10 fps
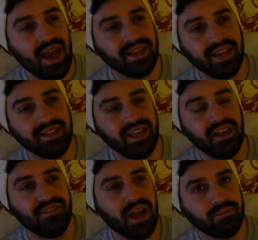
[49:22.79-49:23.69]
Excited to see
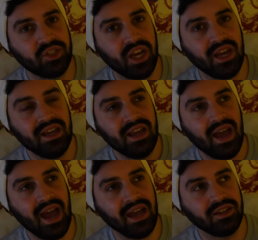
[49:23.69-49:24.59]
if Yamcha
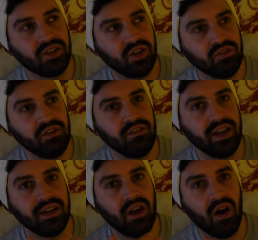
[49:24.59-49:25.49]
and
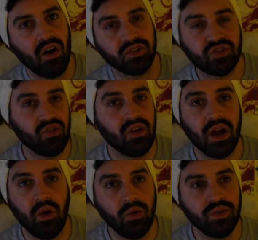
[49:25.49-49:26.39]
Kuririn are stronger
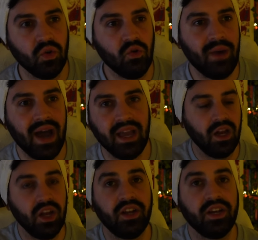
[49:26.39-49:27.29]
also by
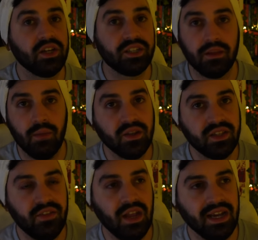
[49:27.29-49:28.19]
learning under the
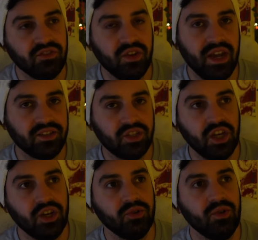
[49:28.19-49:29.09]
master for the last three years
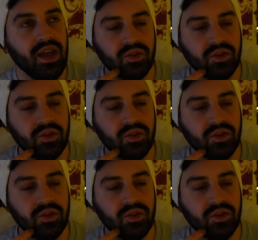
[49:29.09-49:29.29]
too.